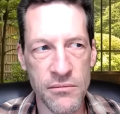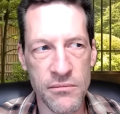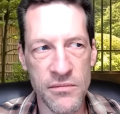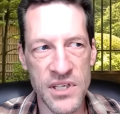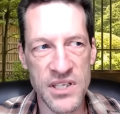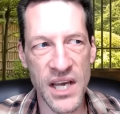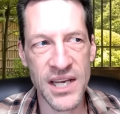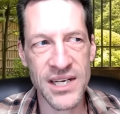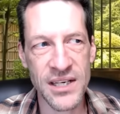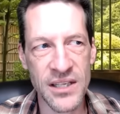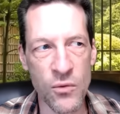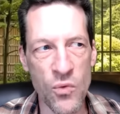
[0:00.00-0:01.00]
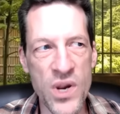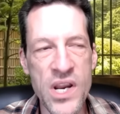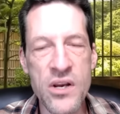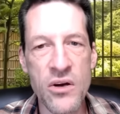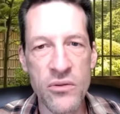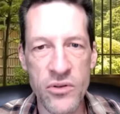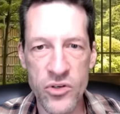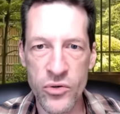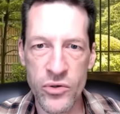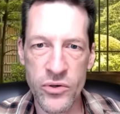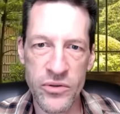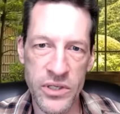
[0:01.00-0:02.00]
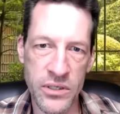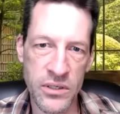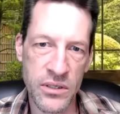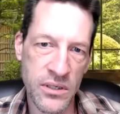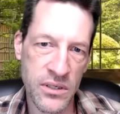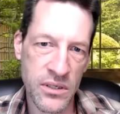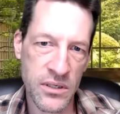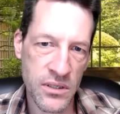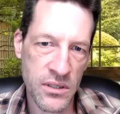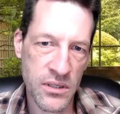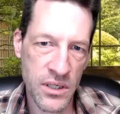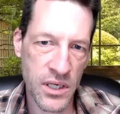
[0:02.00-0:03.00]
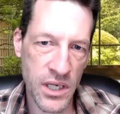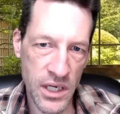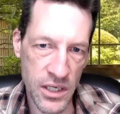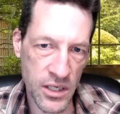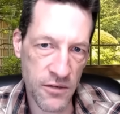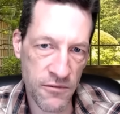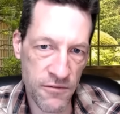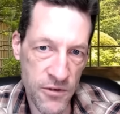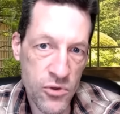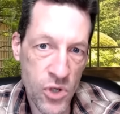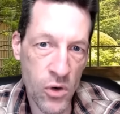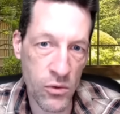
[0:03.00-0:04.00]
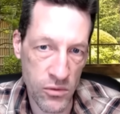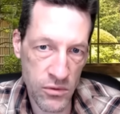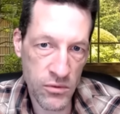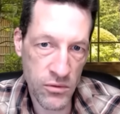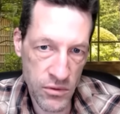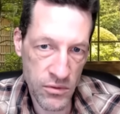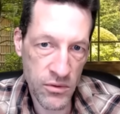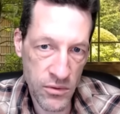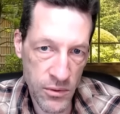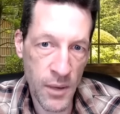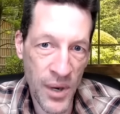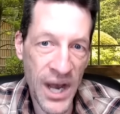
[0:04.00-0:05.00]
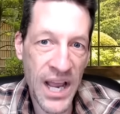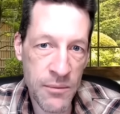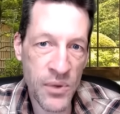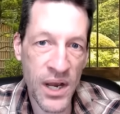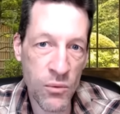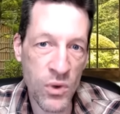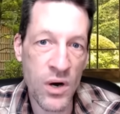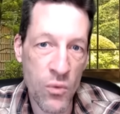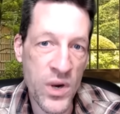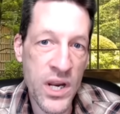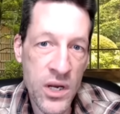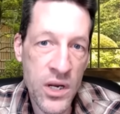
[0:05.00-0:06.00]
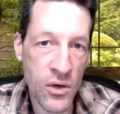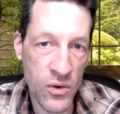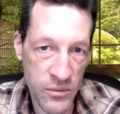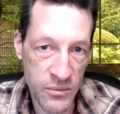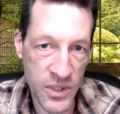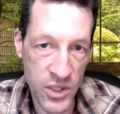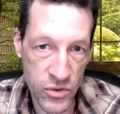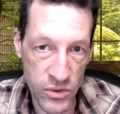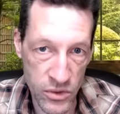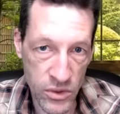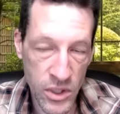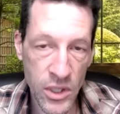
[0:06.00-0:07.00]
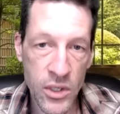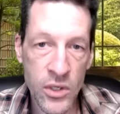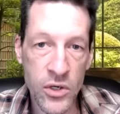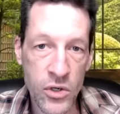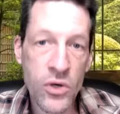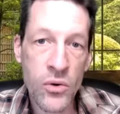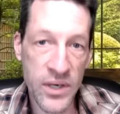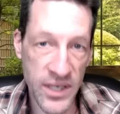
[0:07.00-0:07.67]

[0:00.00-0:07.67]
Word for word: this idea that we know the truth and and if you don't abide by what we know to be true, you're going to